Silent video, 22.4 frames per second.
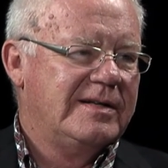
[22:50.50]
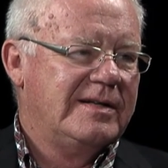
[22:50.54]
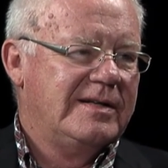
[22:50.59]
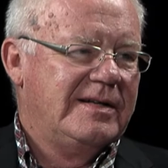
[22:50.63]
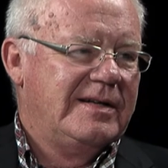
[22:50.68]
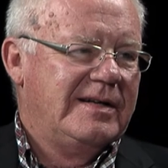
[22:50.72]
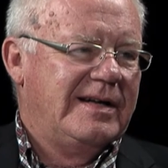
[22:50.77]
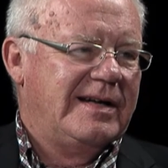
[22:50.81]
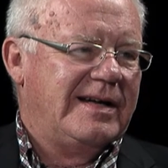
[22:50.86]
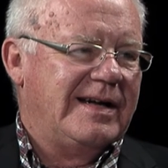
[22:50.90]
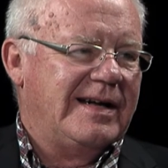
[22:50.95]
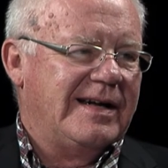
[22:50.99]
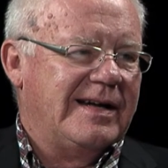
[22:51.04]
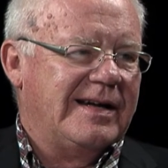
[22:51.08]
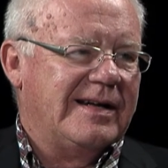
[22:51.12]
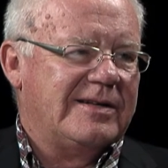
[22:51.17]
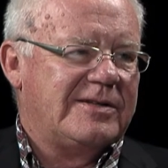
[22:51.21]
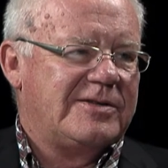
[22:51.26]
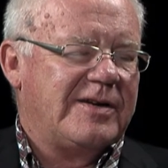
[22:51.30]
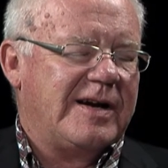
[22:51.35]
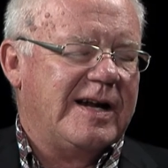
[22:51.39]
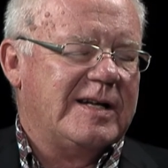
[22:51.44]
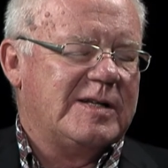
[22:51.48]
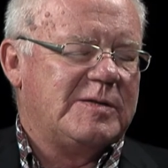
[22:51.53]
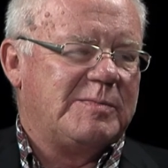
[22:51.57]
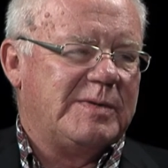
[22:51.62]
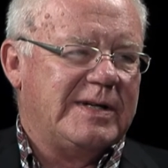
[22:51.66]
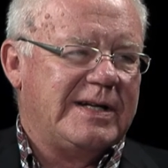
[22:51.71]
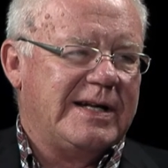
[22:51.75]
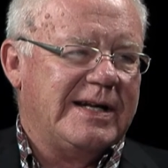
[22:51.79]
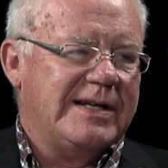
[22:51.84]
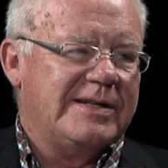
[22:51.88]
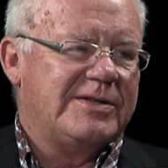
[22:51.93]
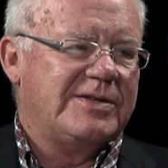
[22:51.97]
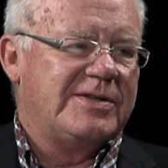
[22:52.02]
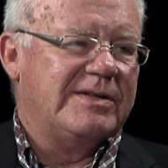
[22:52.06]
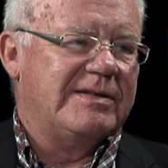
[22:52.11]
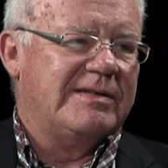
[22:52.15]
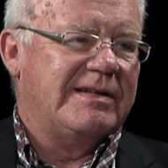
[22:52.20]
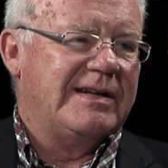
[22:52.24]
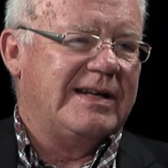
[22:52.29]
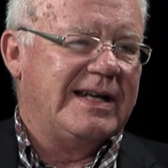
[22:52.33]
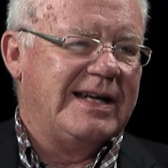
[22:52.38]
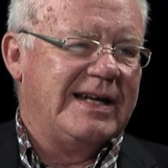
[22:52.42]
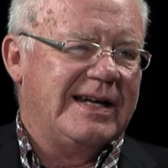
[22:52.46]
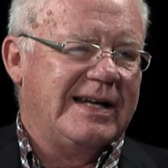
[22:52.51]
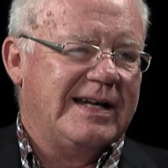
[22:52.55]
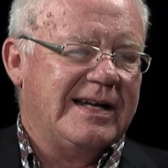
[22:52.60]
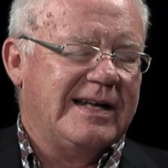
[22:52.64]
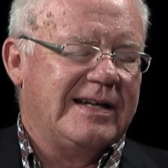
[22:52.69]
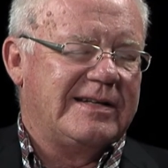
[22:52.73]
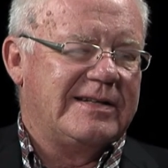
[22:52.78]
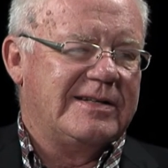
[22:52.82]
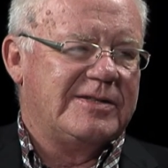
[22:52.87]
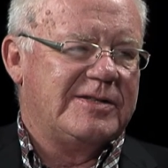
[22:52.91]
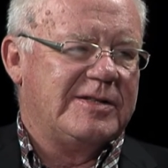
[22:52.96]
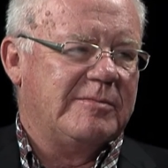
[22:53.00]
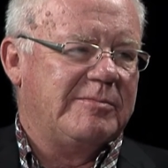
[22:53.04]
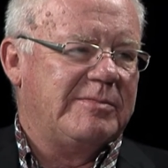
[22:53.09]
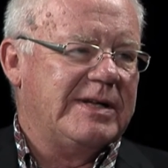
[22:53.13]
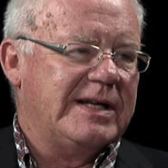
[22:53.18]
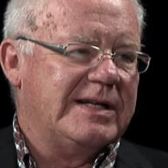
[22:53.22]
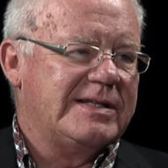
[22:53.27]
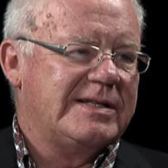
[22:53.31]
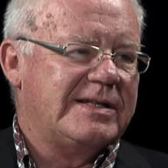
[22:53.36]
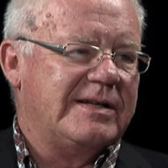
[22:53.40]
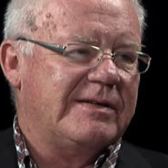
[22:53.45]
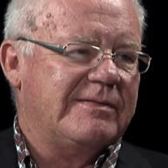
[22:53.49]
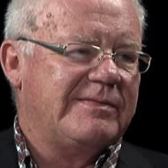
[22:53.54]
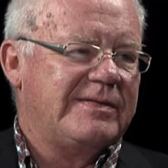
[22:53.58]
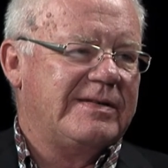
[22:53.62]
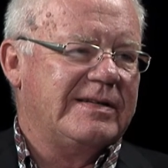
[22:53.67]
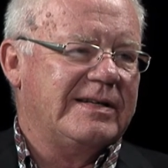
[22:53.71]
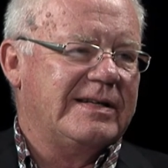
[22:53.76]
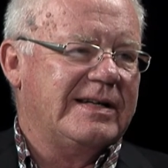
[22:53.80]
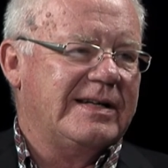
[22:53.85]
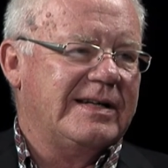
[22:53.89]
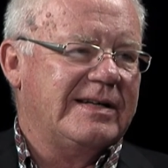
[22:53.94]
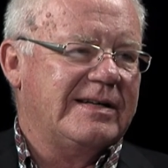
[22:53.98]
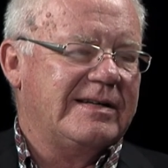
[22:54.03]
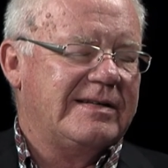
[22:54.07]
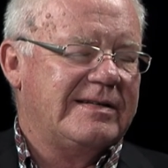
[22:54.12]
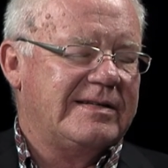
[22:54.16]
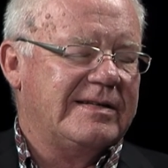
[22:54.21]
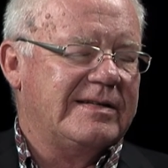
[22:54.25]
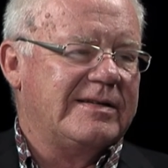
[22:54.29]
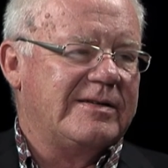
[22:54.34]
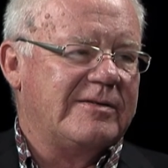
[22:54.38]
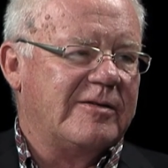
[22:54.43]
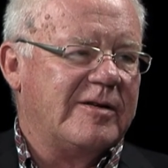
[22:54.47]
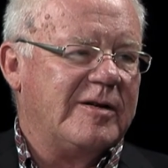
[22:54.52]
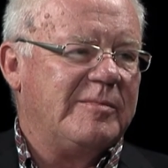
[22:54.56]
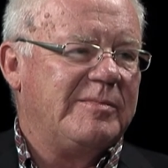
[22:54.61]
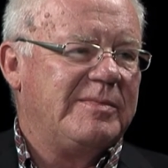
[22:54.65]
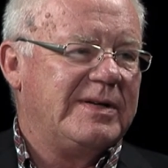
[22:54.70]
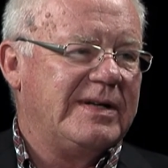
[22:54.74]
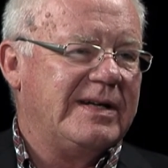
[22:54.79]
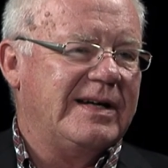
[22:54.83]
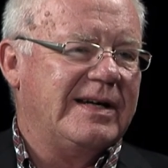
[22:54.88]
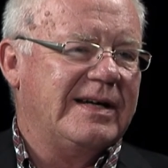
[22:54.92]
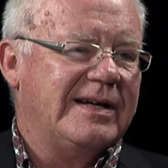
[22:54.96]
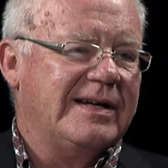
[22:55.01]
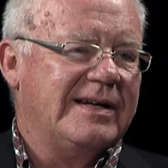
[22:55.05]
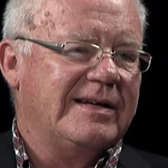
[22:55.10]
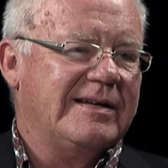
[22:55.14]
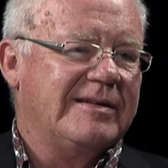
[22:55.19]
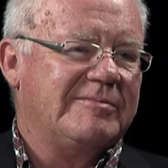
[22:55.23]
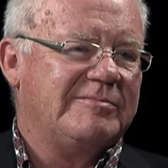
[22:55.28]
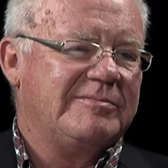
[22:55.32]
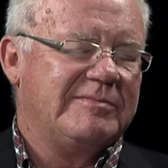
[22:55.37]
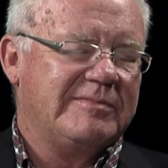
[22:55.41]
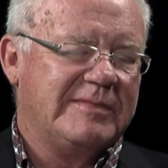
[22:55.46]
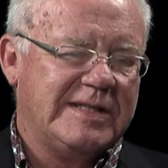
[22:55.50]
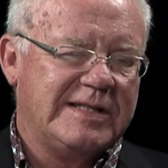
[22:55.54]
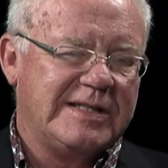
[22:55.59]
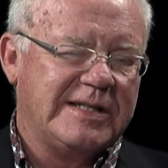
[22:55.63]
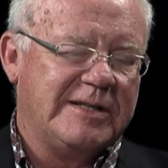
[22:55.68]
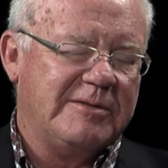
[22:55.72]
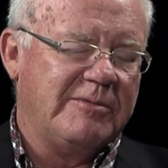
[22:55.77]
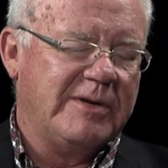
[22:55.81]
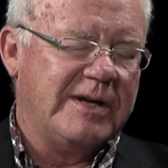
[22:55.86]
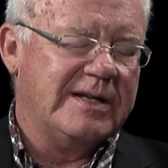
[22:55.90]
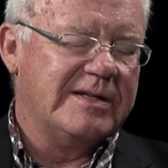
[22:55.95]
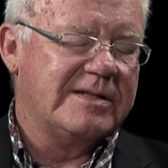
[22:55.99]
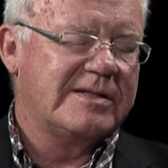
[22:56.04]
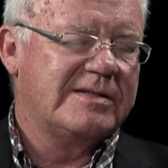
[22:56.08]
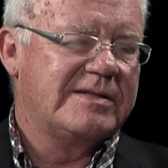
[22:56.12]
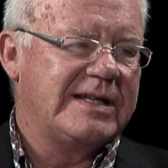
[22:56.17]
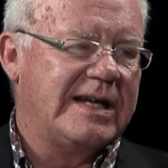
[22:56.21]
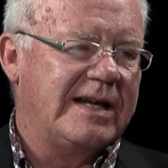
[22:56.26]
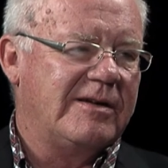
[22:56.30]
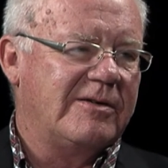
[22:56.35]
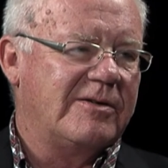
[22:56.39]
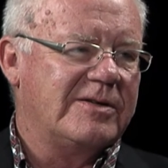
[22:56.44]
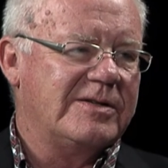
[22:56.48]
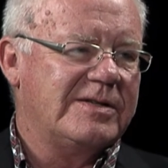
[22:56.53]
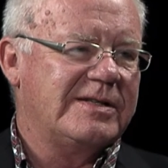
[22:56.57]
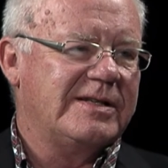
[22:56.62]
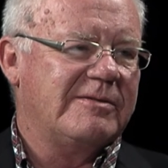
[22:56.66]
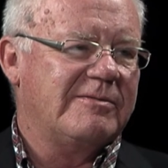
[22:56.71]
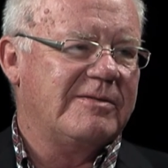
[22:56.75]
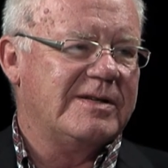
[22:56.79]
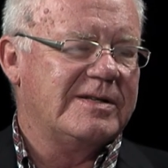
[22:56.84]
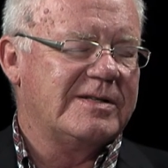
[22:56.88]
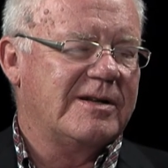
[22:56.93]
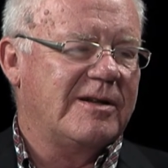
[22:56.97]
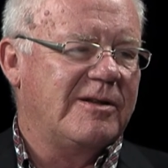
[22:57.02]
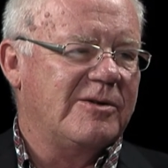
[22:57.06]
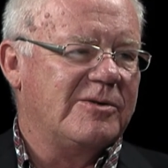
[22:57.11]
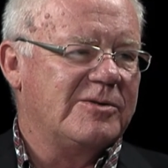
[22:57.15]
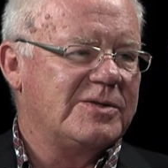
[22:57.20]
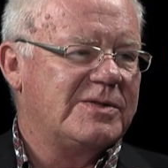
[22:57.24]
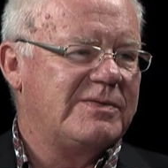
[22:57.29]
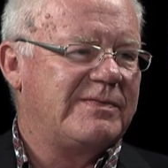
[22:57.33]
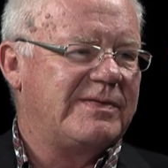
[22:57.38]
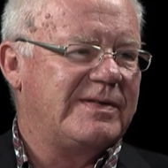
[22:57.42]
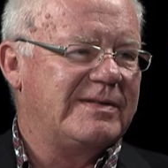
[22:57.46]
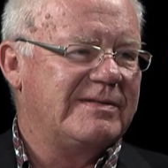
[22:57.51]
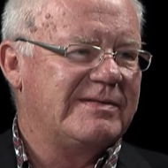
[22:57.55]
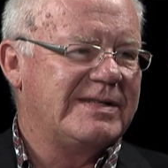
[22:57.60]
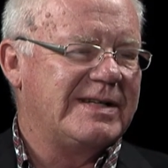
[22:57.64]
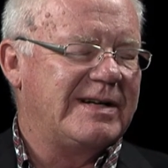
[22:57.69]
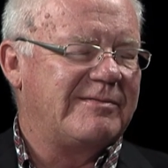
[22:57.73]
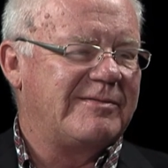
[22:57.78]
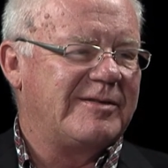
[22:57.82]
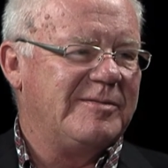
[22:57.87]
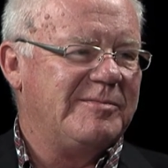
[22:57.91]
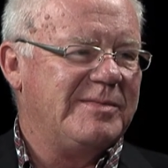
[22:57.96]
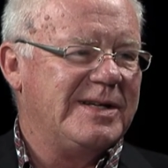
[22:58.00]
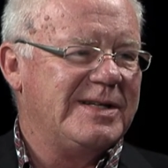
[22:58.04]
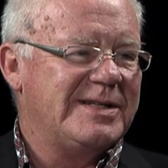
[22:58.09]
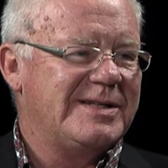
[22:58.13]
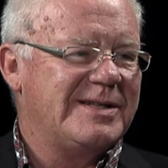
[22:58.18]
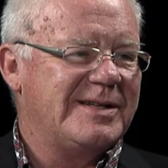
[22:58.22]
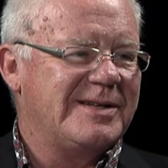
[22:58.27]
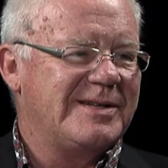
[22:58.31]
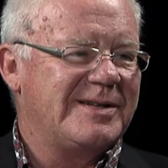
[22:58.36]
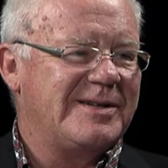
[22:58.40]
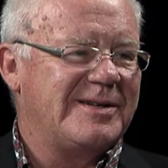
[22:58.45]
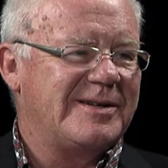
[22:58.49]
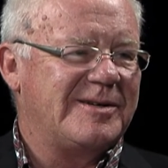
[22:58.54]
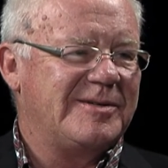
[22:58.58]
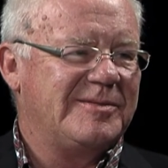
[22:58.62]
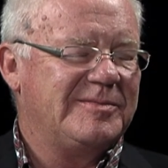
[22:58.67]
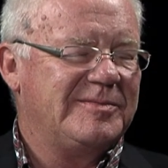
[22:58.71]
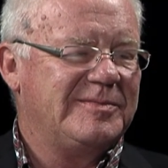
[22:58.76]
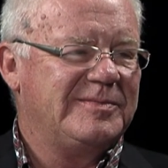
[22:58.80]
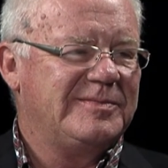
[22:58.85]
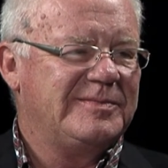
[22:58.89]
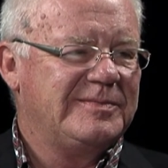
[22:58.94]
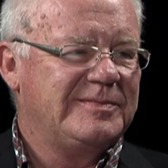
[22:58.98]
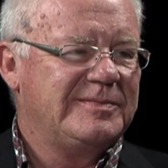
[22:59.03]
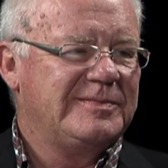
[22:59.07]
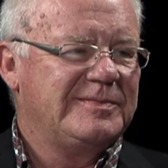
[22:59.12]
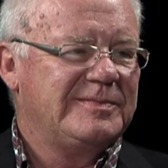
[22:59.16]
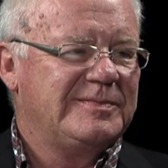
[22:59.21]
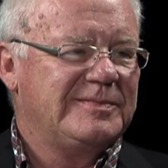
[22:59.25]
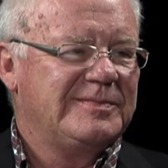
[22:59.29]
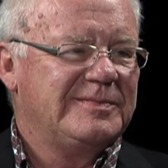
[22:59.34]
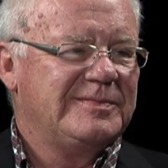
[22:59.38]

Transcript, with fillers: uh, transportation uh, to ship that stuff to to Europe. Uh, the seaways, Saint Lawrence Seaways, closed for several months of the year. Okay.